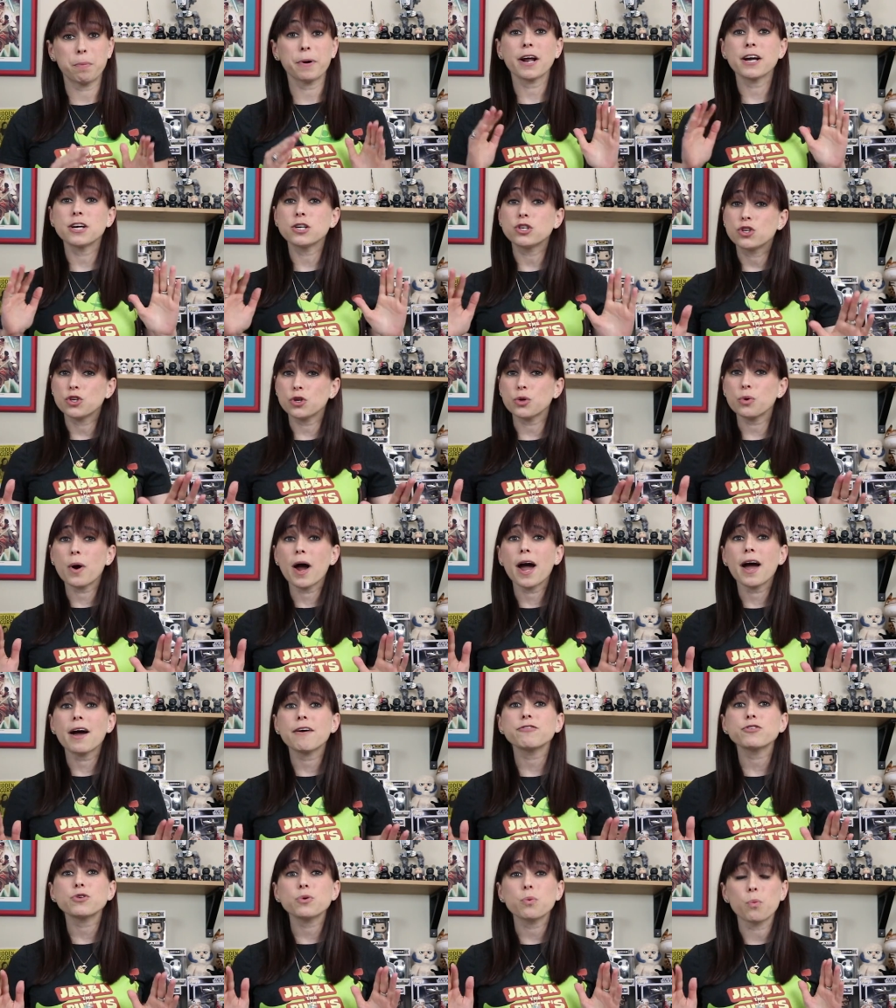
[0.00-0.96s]
but I do
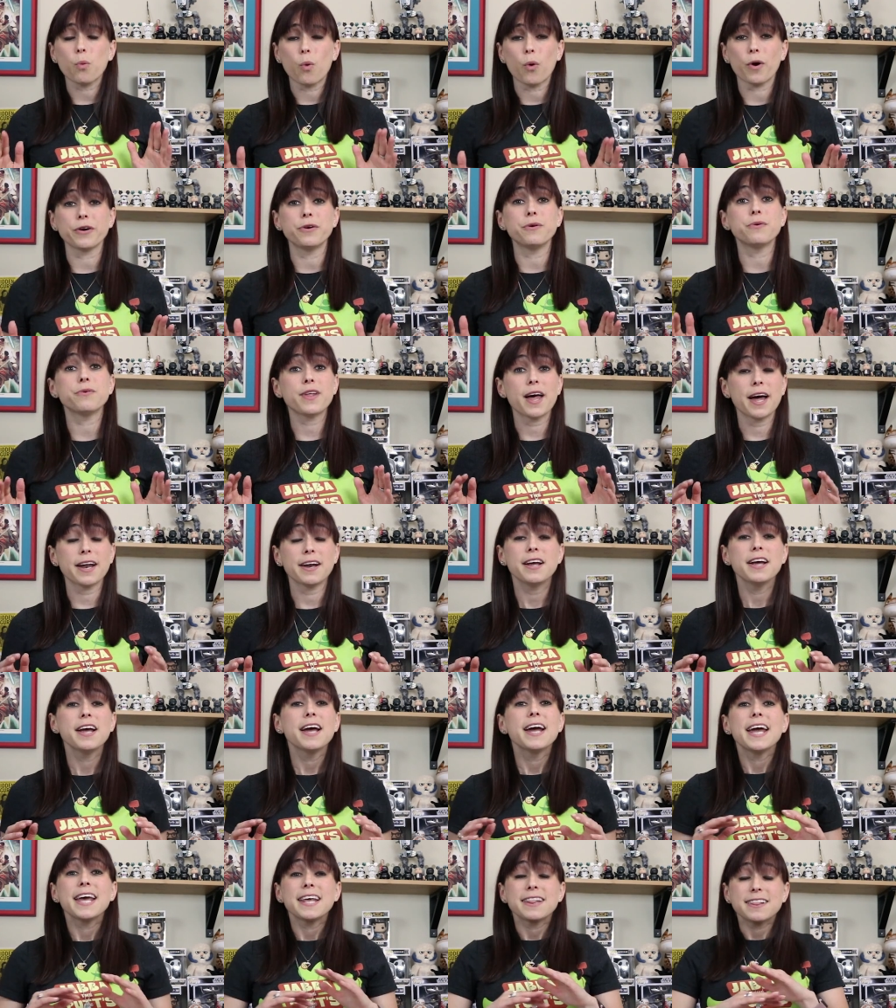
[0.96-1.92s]
have to warn you that
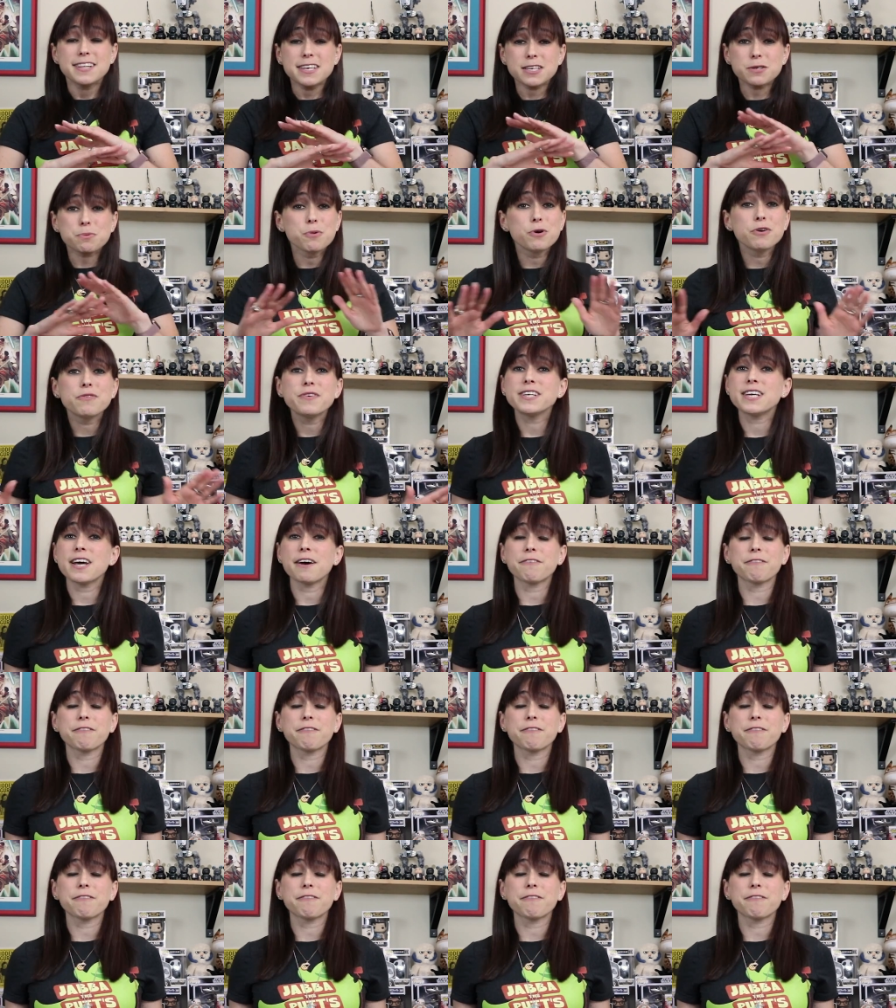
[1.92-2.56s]
this movie